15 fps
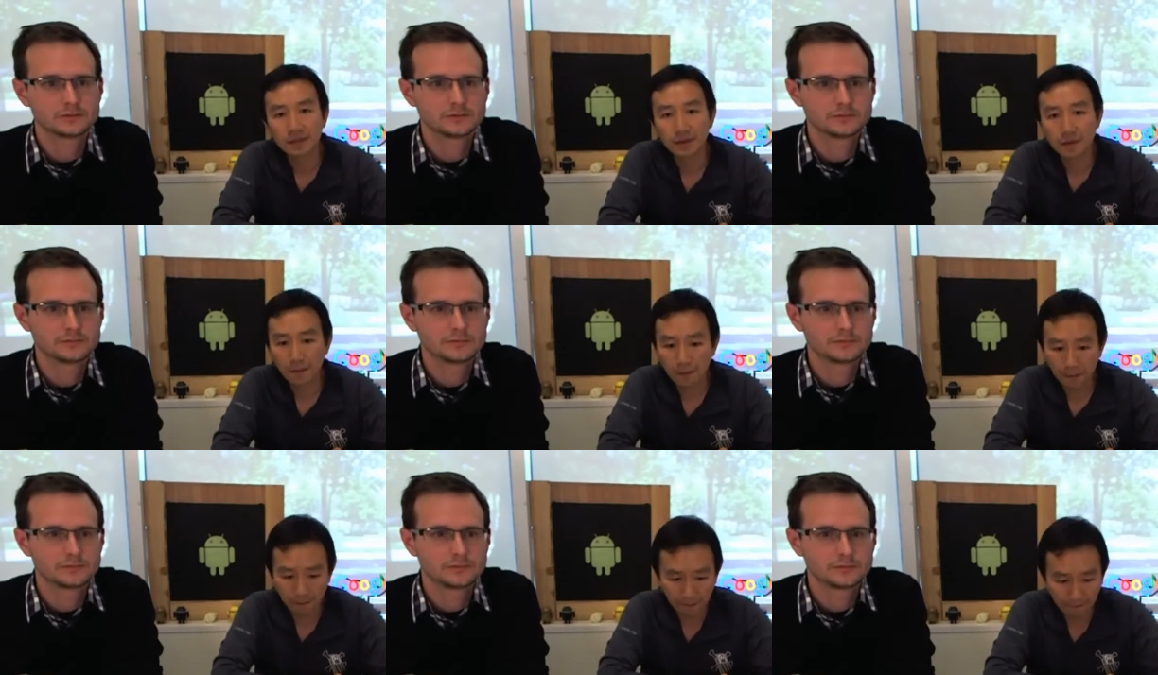
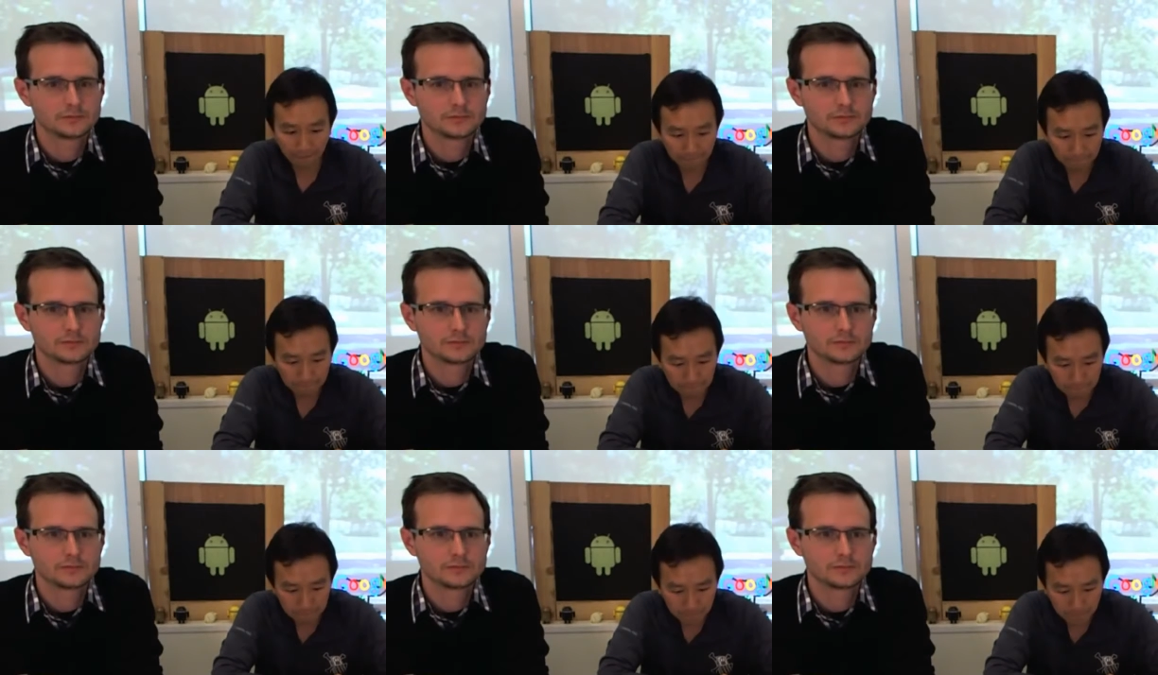
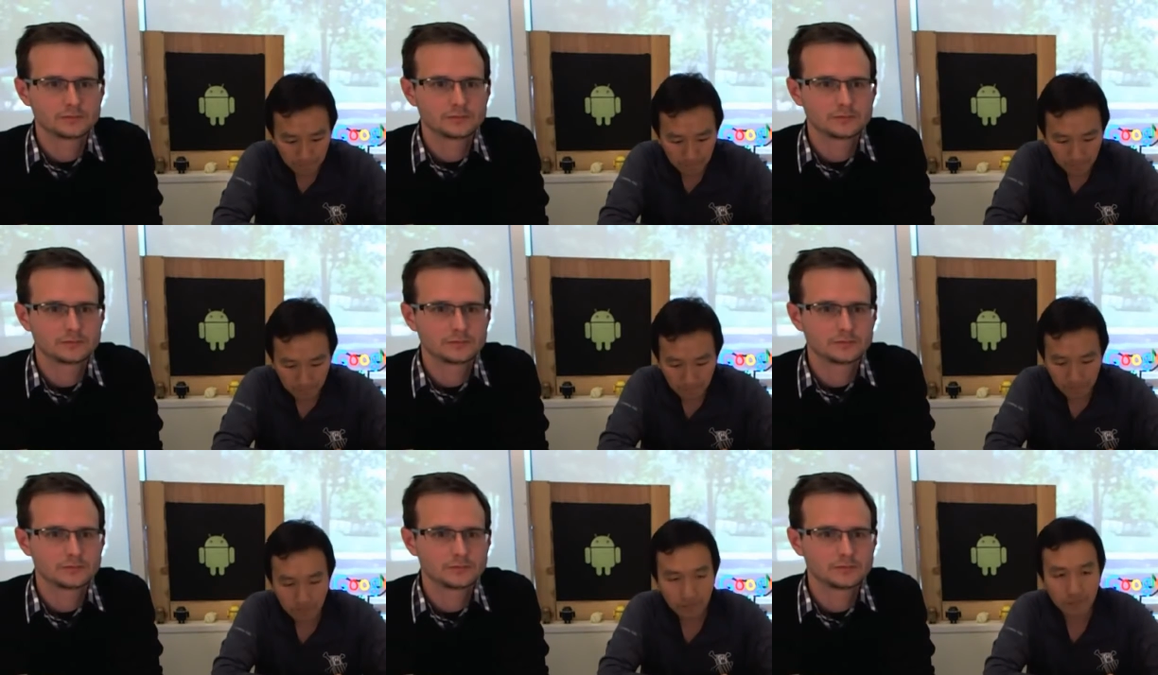
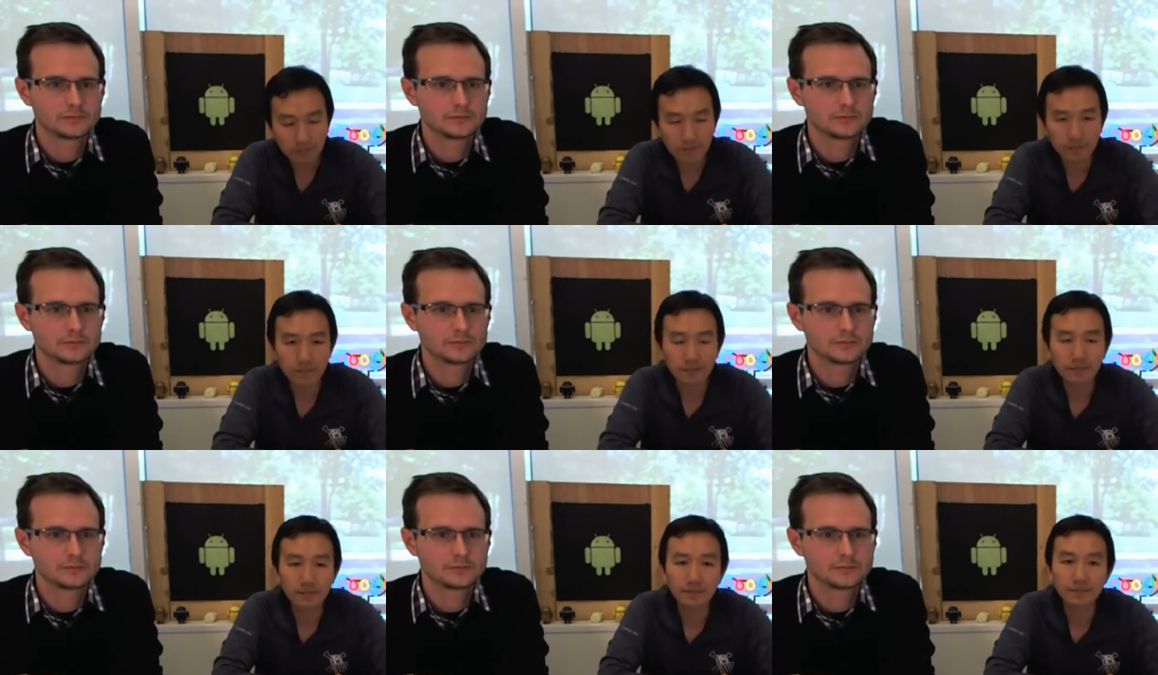
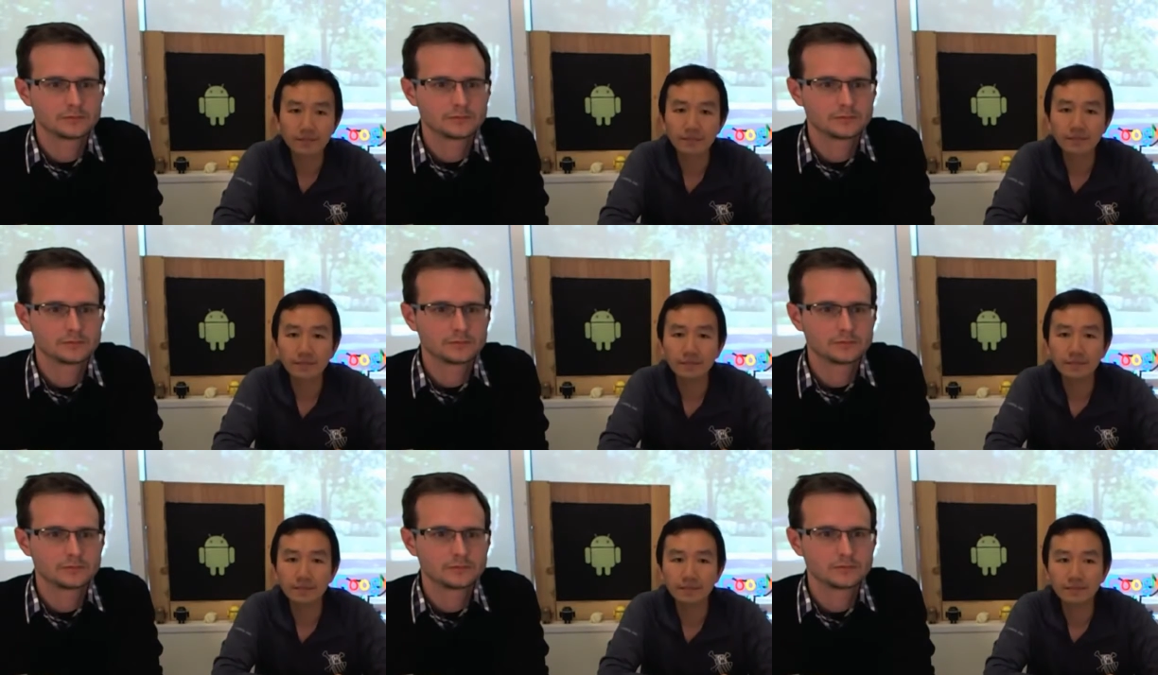
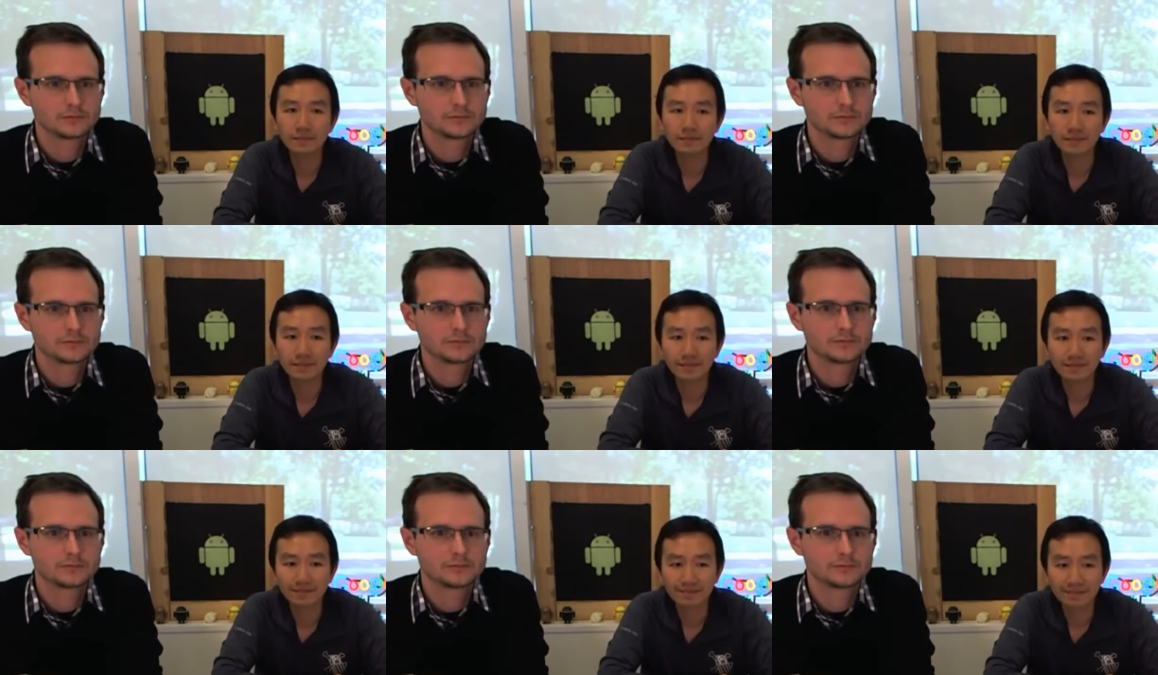
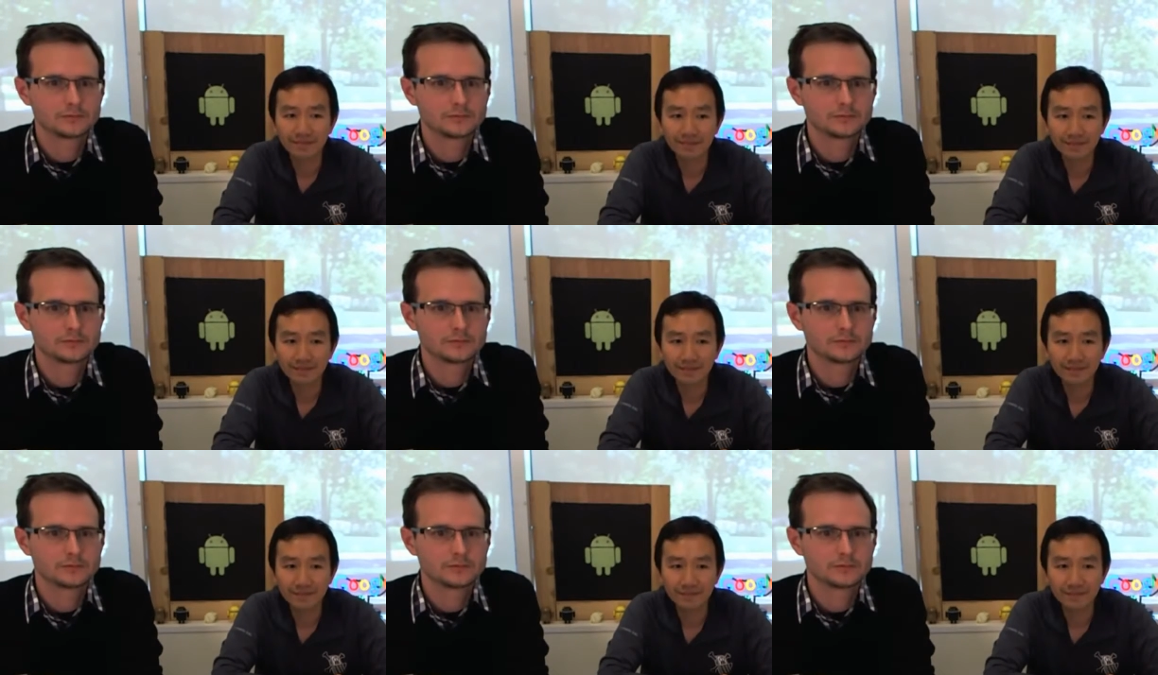
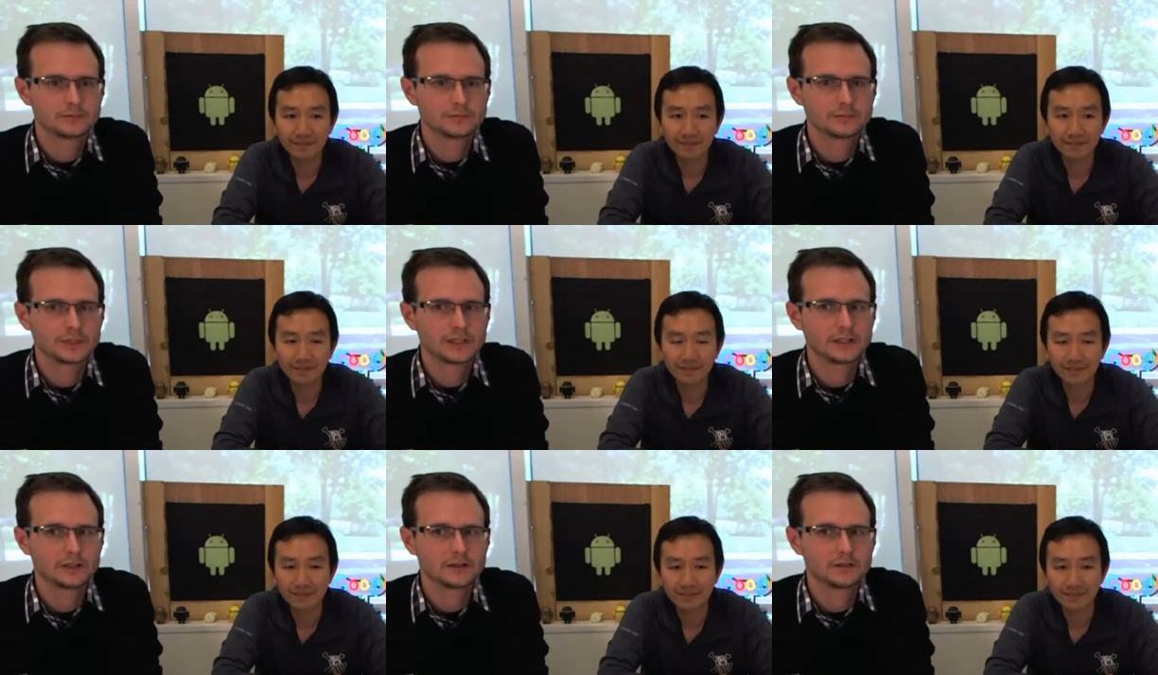
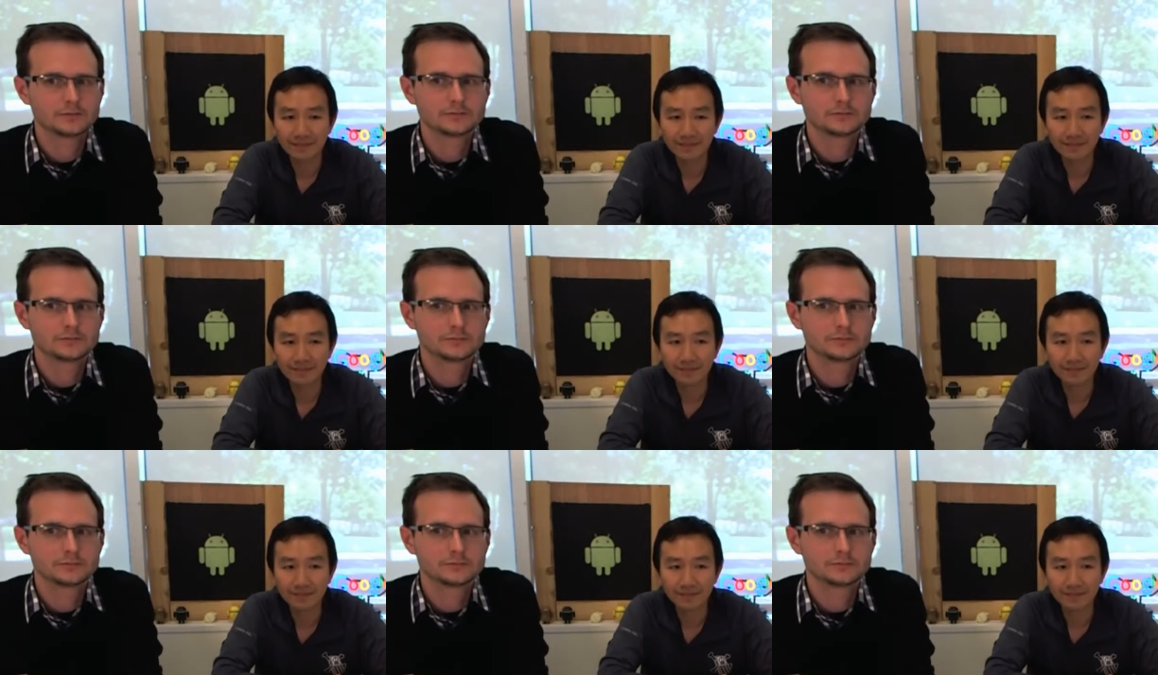(silence)